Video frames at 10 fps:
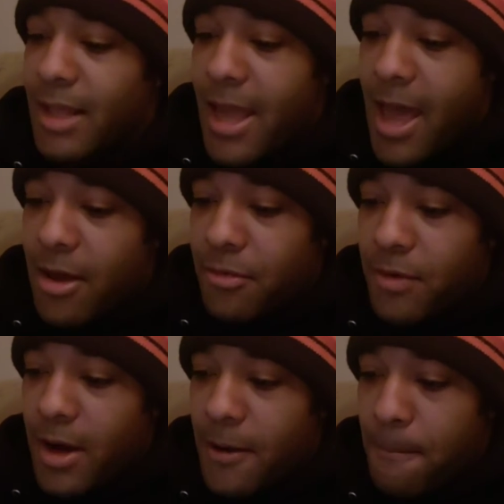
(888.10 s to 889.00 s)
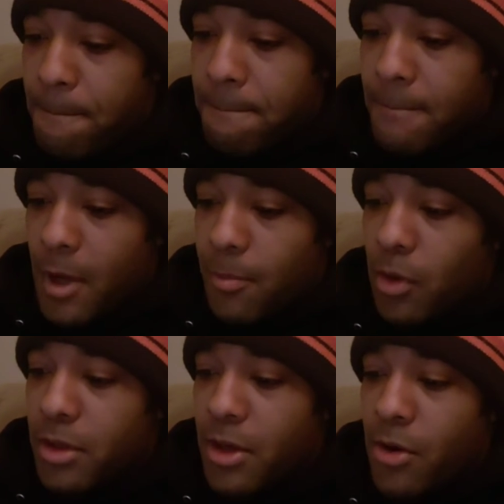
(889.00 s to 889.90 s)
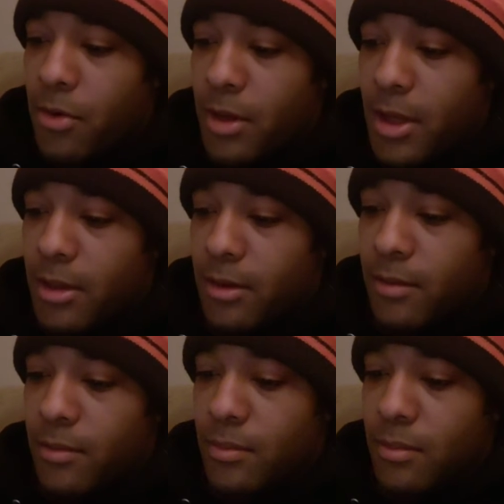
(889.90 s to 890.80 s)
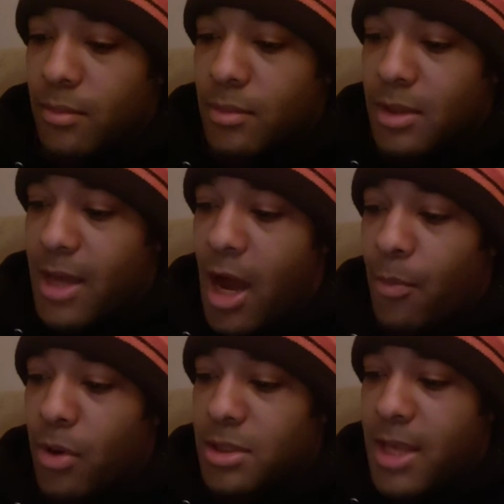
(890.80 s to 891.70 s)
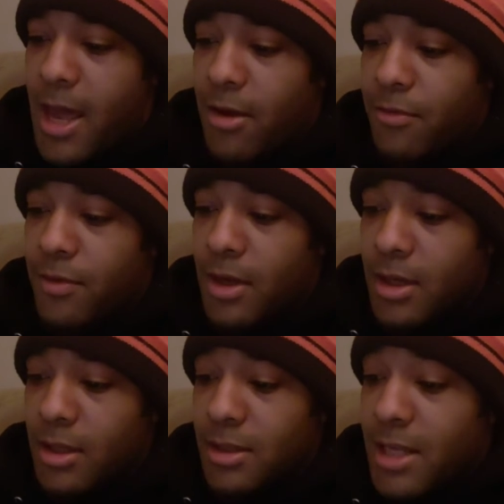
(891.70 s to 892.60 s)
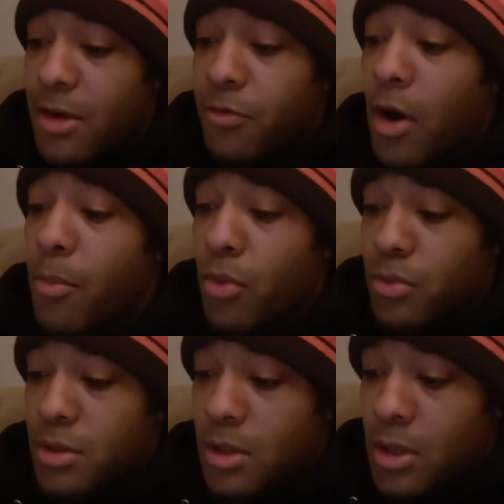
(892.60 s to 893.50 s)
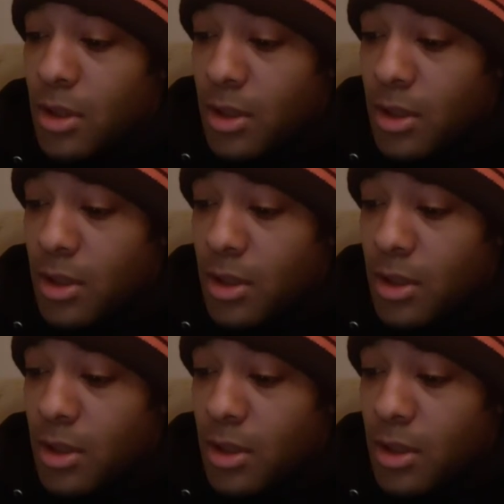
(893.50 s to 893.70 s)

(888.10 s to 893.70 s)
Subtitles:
they have, I'm looking here, and the Cowboys have 10 fumbles